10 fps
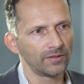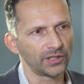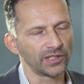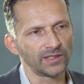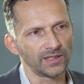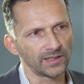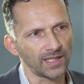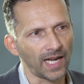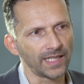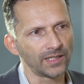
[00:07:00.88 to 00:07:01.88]
which is
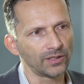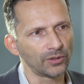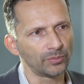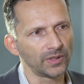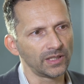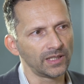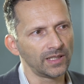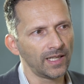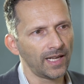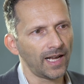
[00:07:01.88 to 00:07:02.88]
designed to
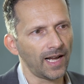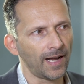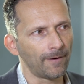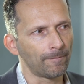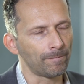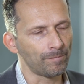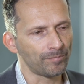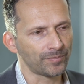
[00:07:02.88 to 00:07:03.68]
be um,